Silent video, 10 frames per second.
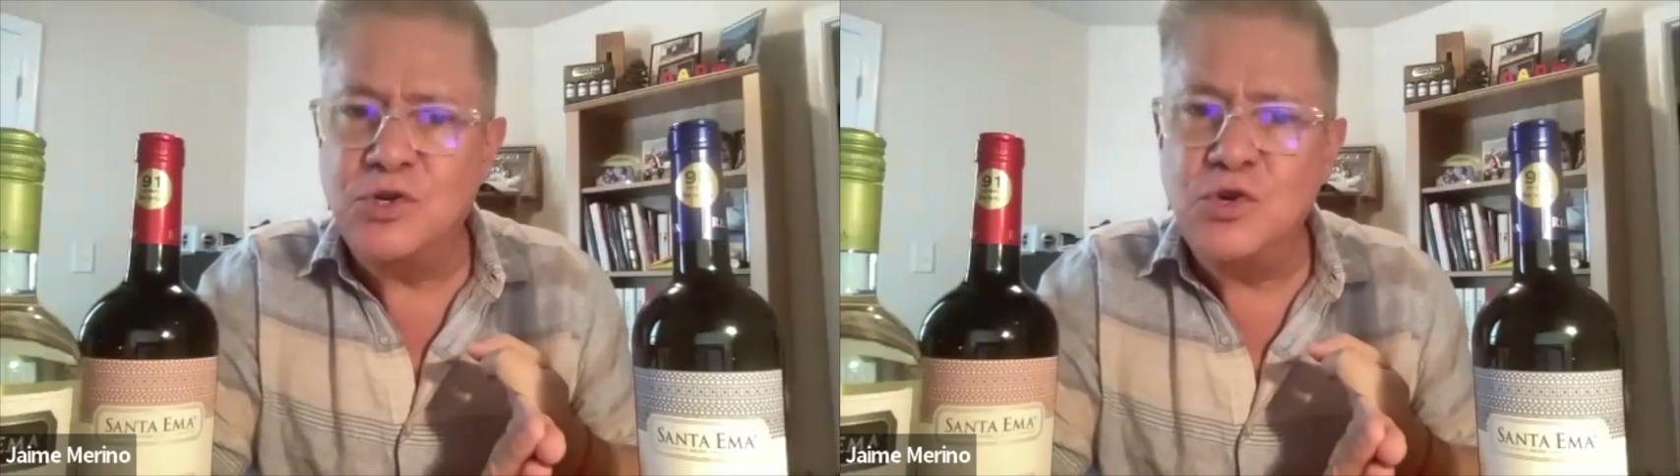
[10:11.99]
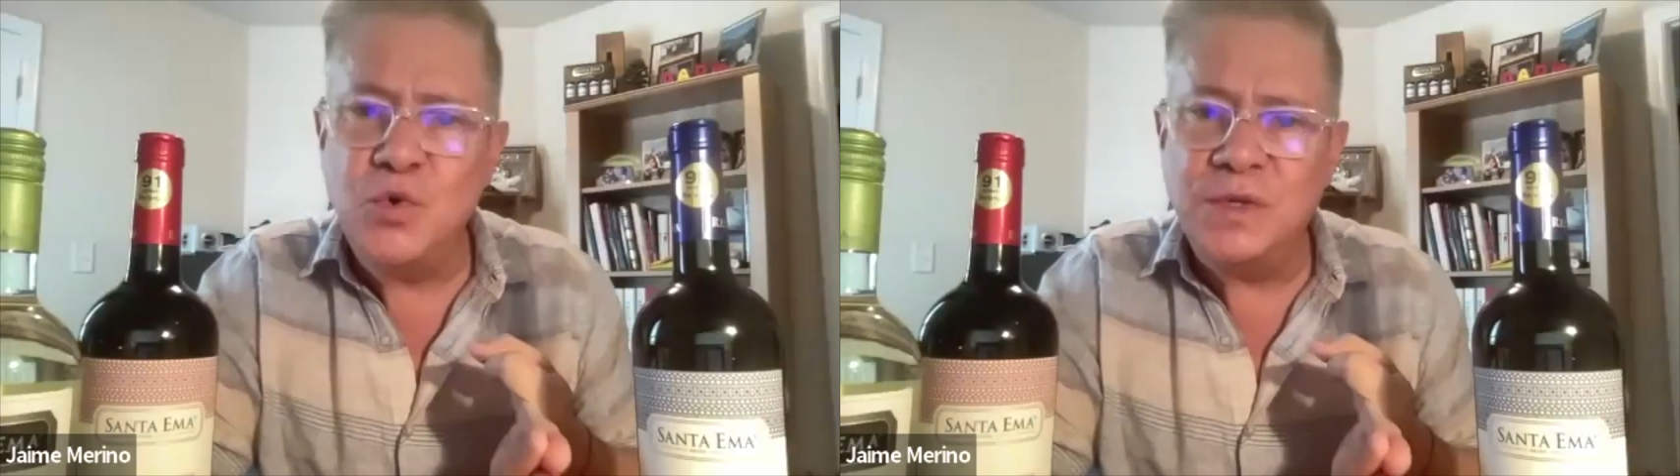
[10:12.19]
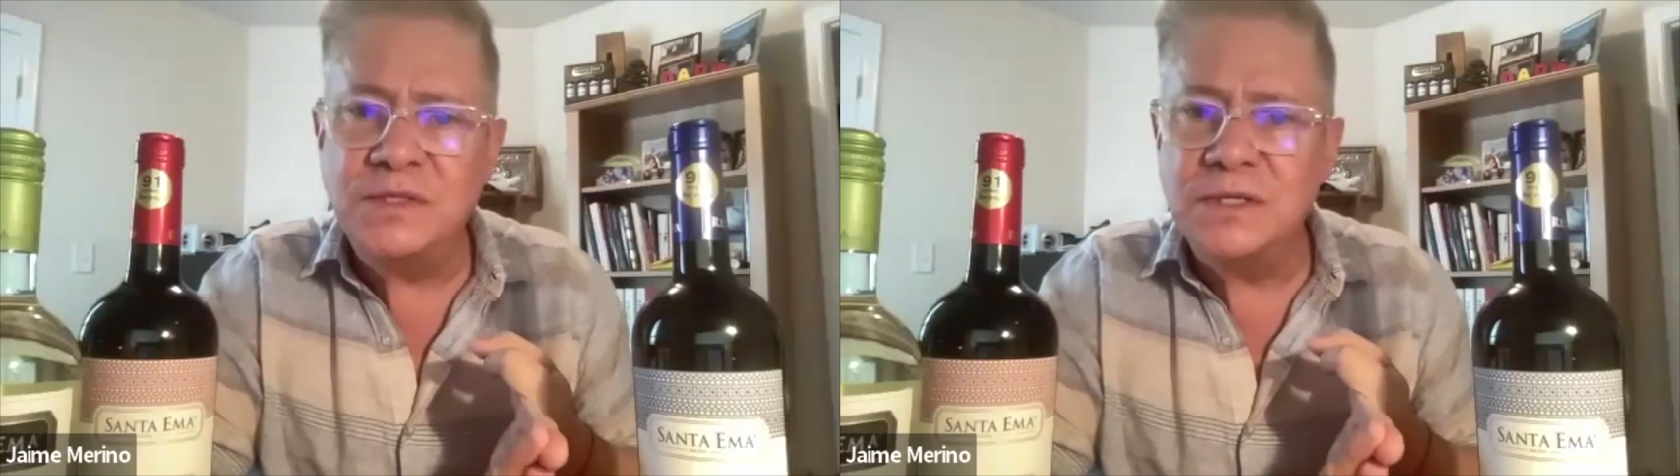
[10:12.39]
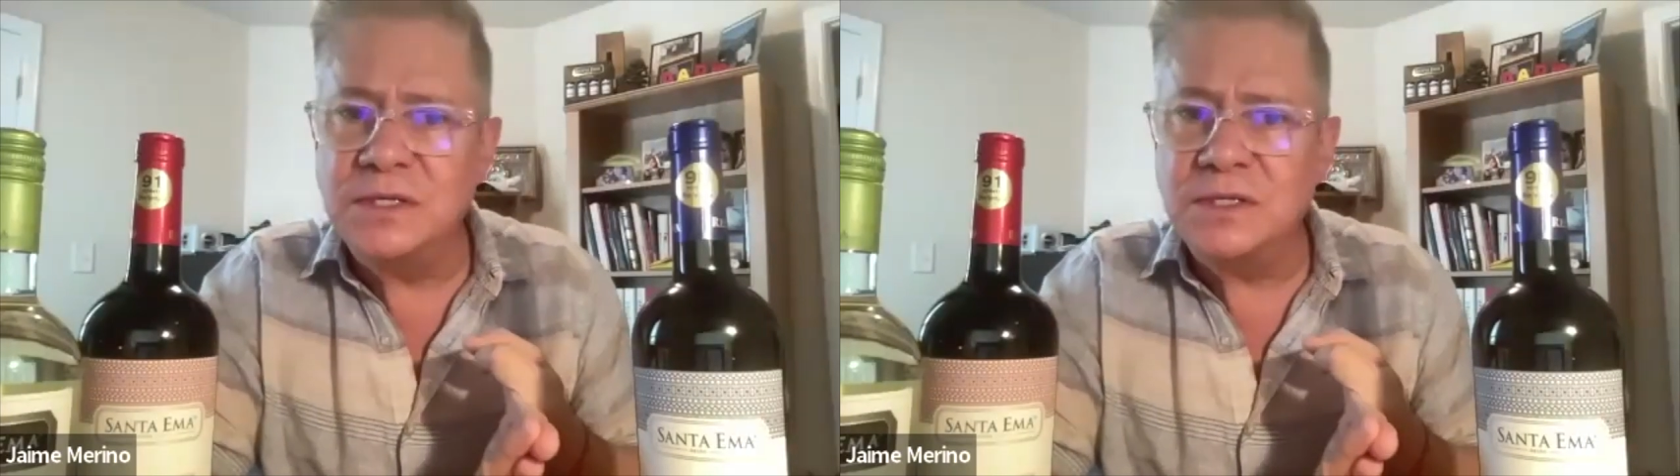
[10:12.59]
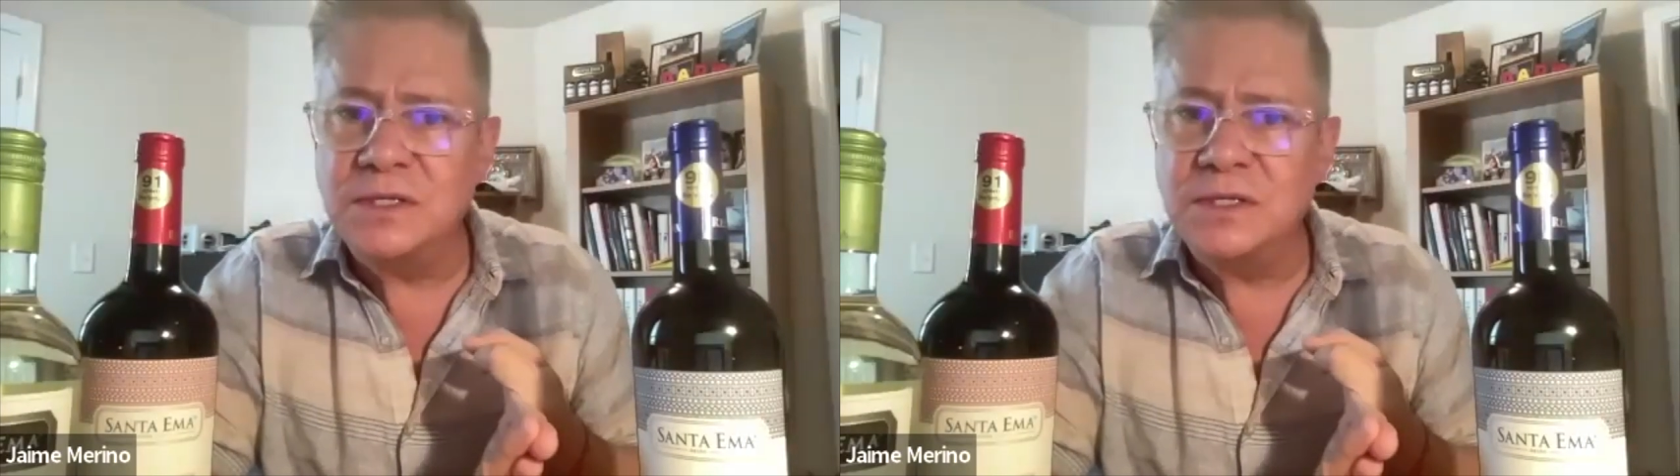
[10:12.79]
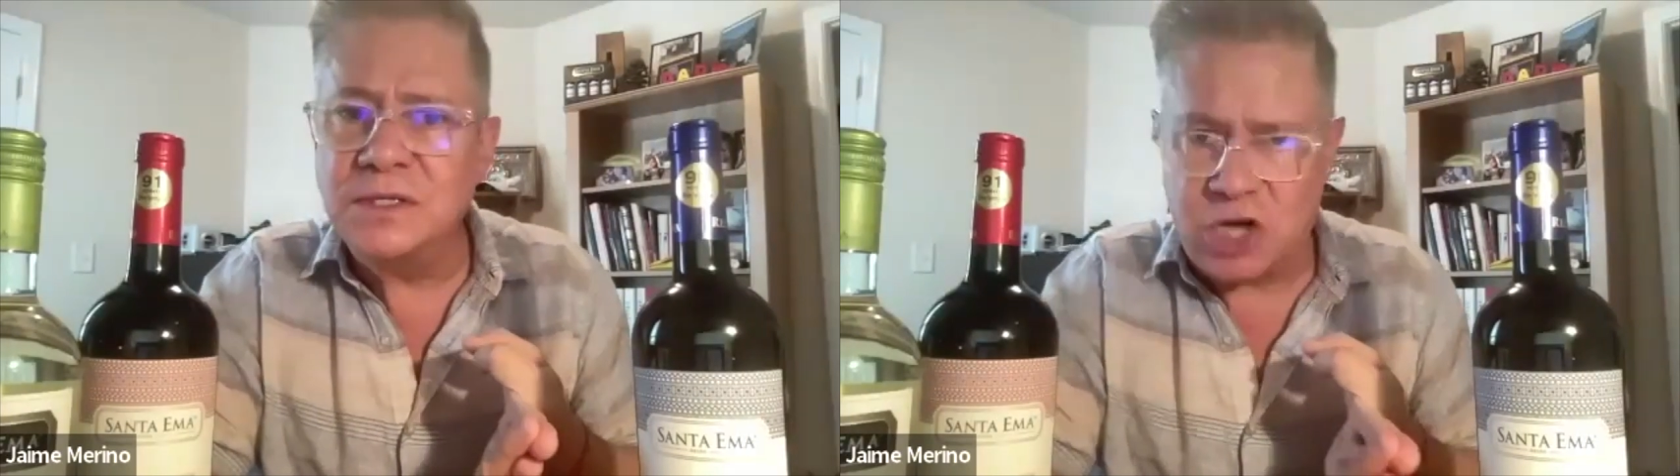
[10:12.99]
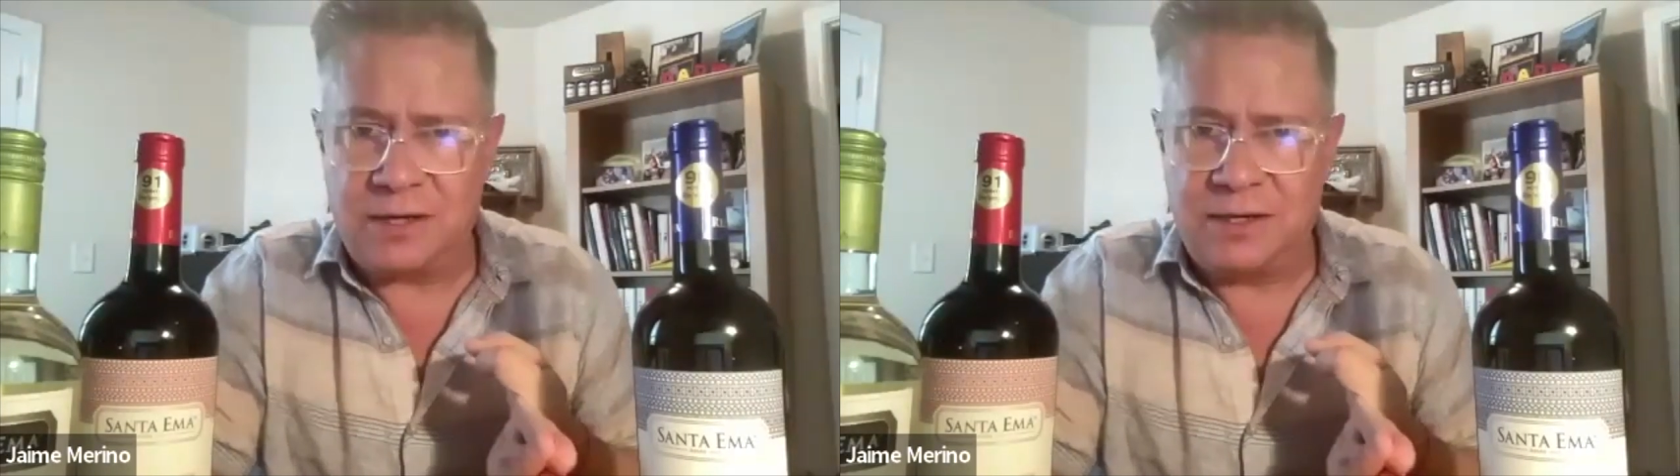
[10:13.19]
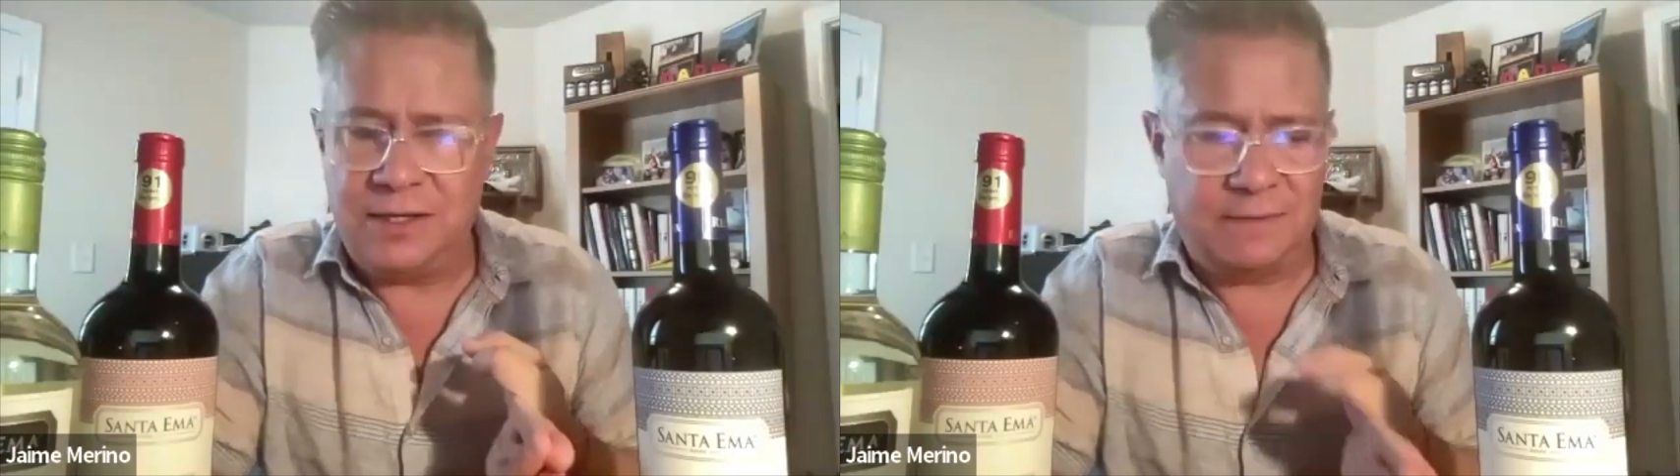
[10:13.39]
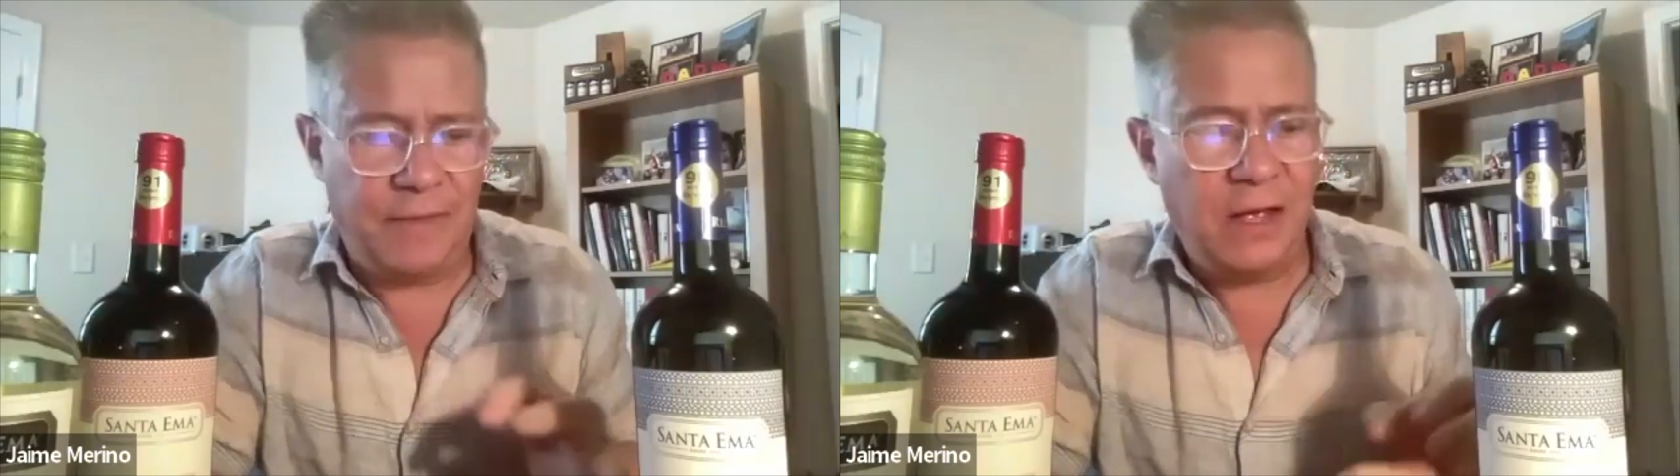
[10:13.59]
nuances of chocolate,